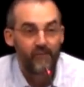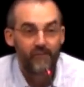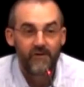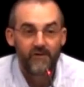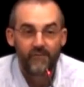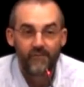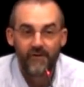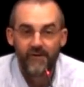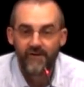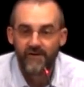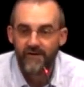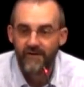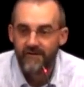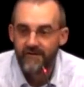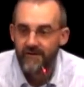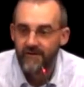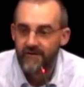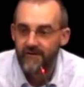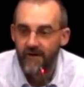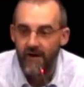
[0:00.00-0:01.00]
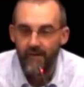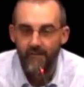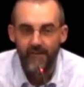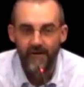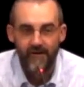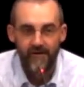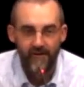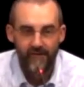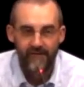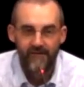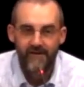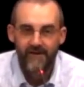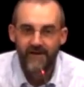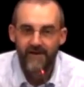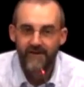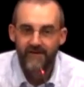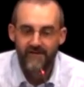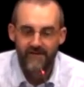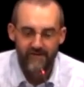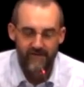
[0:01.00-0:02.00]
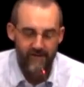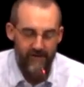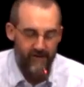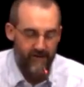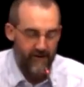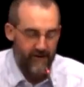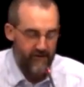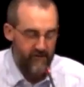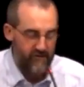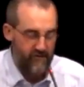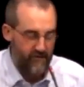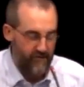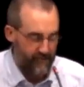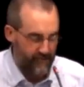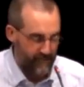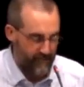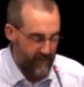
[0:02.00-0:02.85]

which brings us to the topic of today's lecture.